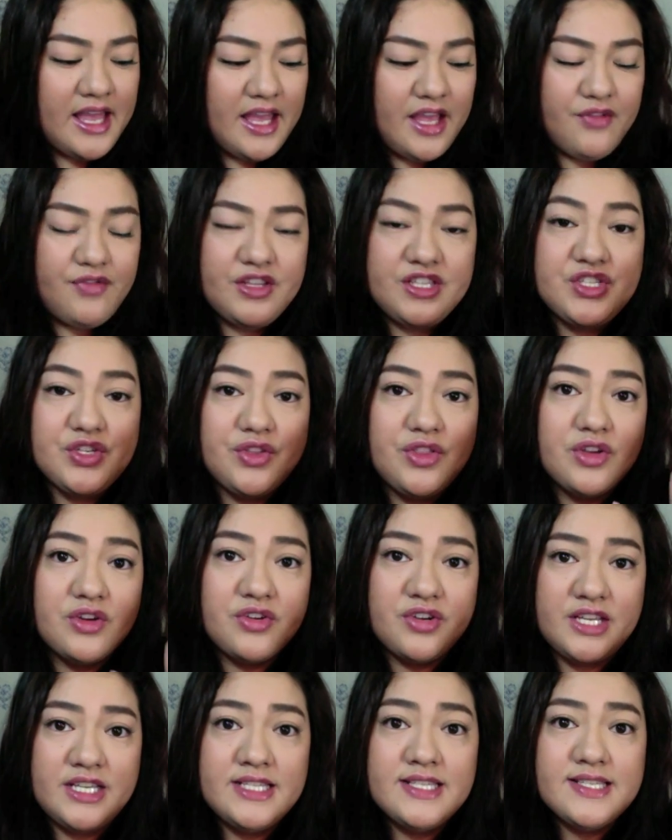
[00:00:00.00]
If it's on the
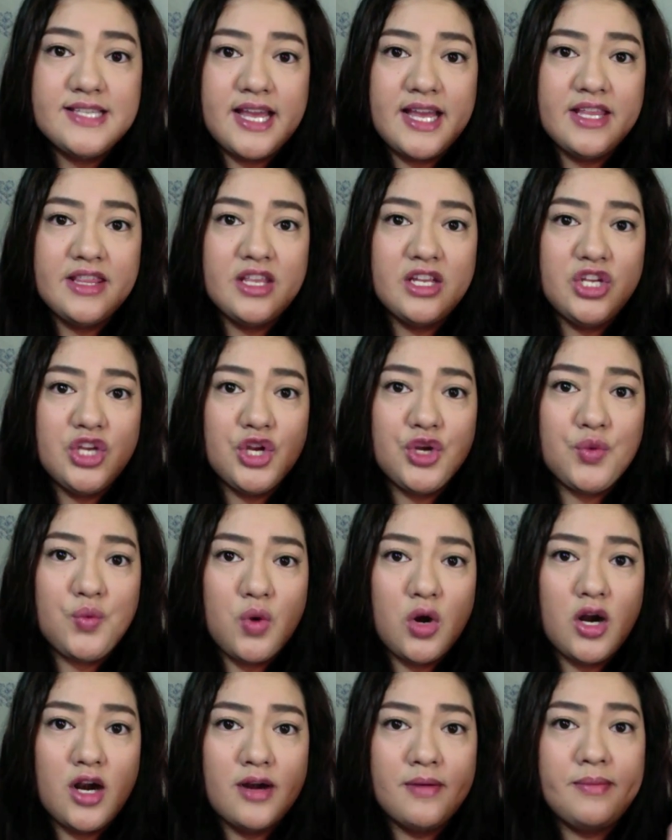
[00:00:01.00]
green side, then you're
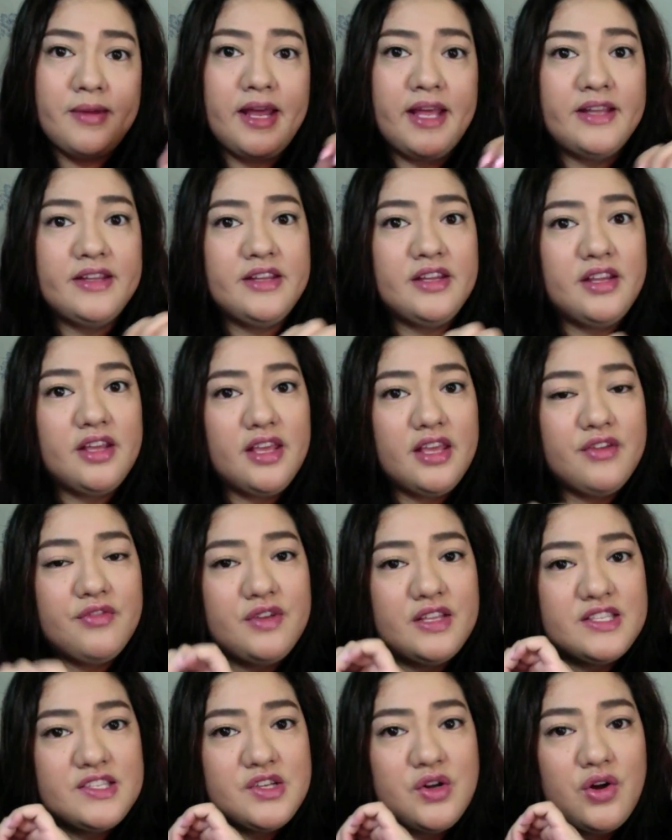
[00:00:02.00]
warm, and
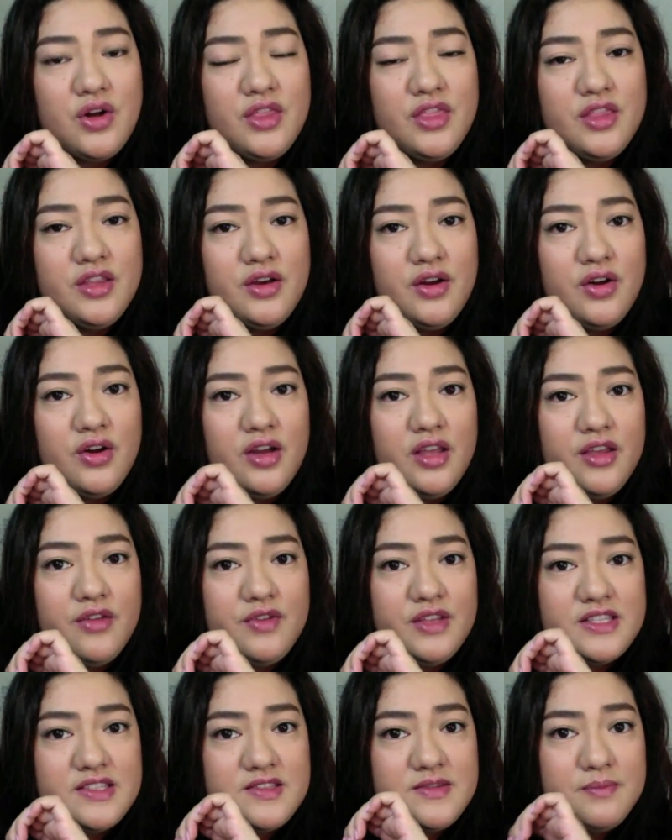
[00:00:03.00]
if it's on the
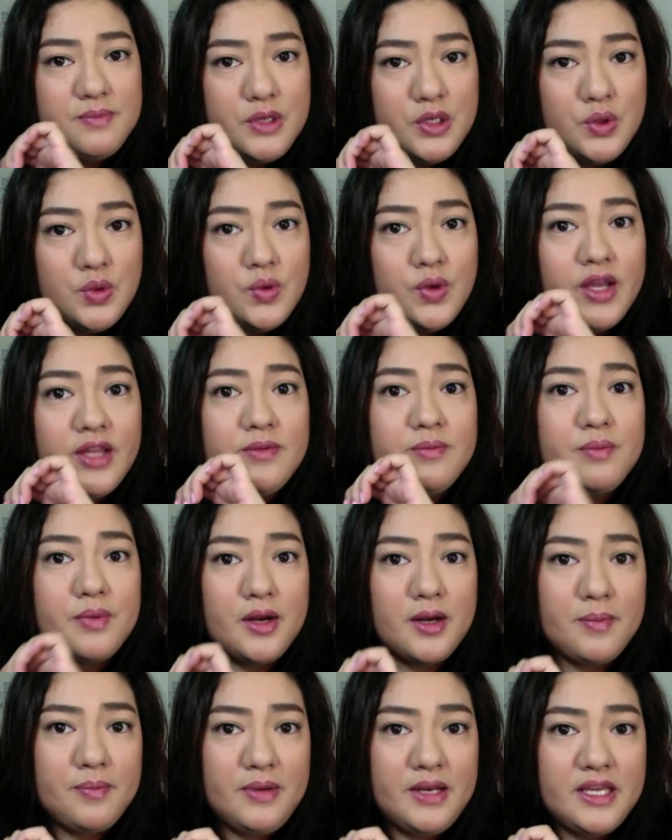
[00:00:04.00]
if it's blue and
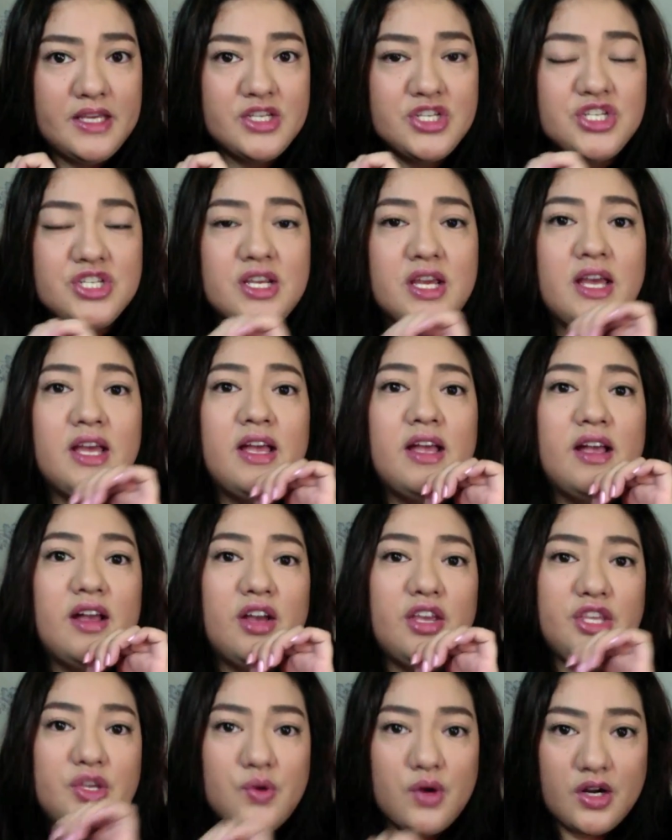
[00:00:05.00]
purplish,
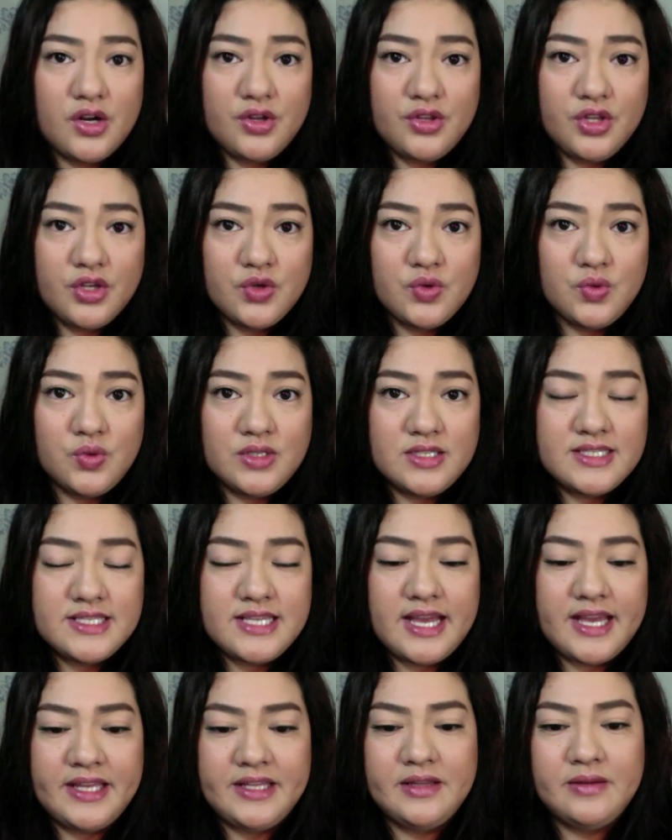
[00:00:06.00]
you are on the cool
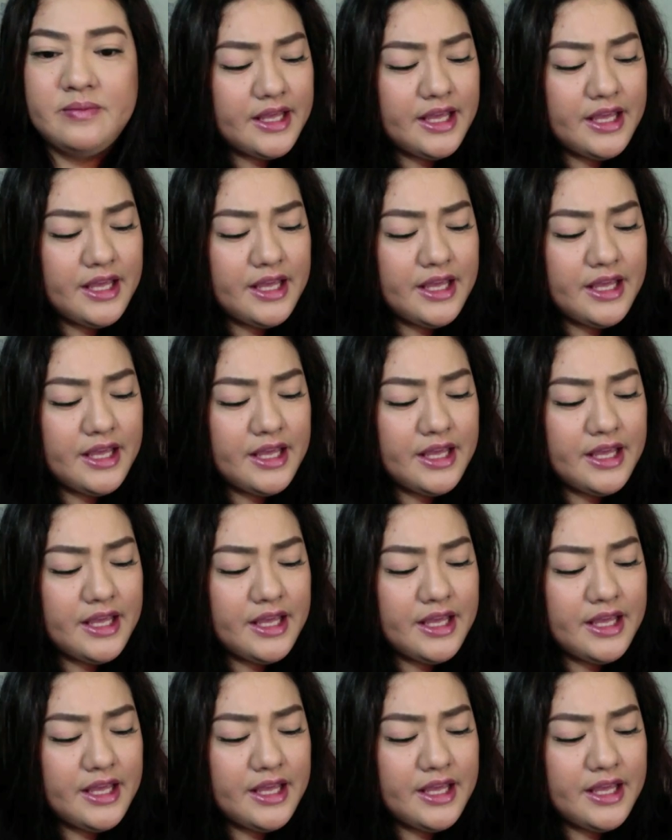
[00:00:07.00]
side.